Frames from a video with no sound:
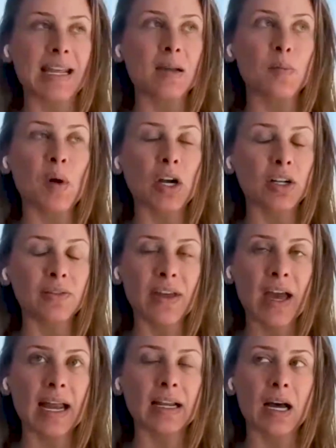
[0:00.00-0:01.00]
I think part of
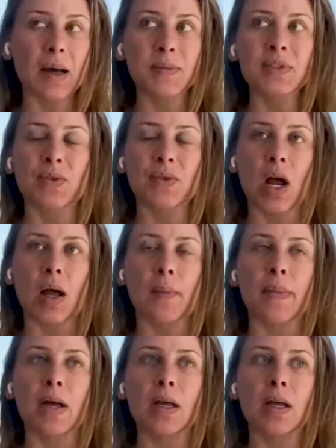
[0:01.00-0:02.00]
that comes
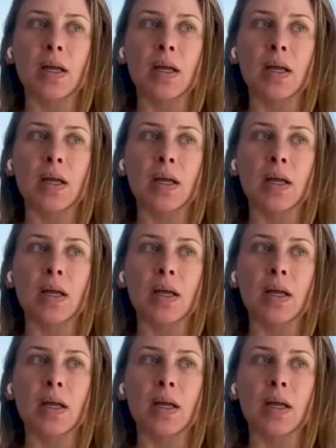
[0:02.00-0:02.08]
from